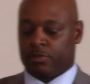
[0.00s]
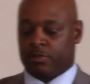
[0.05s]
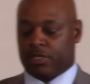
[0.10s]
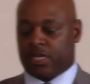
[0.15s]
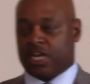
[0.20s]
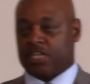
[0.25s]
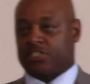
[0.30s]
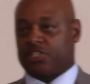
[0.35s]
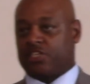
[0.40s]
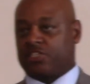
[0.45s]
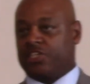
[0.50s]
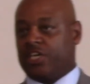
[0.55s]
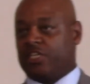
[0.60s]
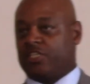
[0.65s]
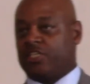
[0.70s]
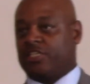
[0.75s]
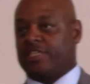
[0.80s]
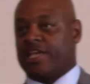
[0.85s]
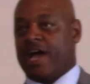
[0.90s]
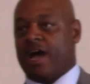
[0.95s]
cuss the
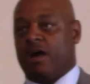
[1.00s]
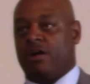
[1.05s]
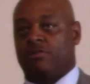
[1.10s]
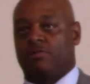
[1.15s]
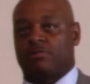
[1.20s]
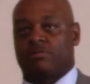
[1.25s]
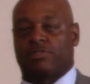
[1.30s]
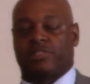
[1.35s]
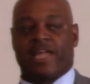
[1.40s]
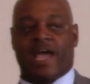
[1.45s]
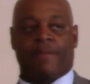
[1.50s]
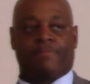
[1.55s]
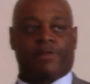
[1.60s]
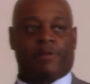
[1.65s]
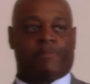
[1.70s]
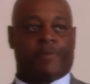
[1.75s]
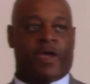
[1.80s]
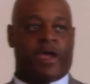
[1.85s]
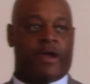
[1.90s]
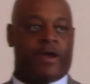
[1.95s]
teachers out, slap their
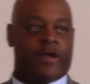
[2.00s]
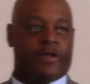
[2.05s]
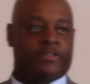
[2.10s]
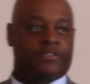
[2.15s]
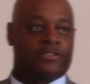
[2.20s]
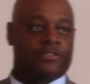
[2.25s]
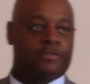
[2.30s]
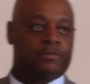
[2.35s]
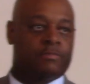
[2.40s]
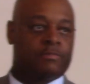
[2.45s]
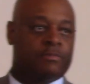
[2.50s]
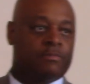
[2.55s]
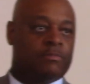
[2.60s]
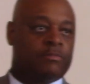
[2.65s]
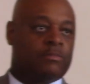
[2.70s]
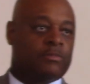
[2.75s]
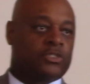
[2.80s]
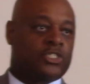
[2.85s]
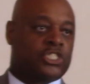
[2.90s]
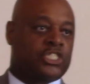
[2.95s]
parents,
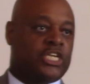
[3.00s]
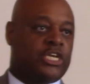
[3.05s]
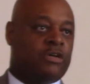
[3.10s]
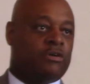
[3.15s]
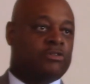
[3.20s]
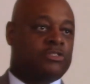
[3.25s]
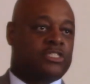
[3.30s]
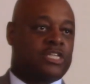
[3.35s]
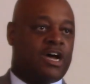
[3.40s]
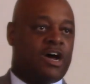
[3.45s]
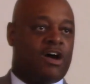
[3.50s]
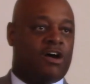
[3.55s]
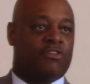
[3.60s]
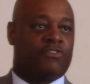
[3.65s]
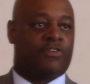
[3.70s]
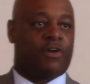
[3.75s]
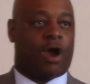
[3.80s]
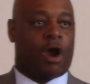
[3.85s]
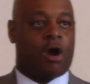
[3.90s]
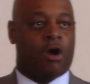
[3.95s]
steal
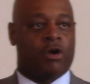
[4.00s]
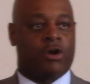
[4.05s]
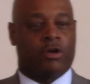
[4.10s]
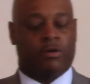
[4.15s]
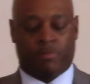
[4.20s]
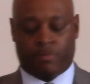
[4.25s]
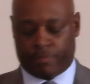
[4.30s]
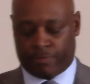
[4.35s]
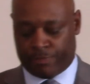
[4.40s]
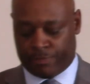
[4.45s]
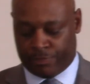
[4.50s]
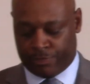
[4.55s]
stuff, hurt them.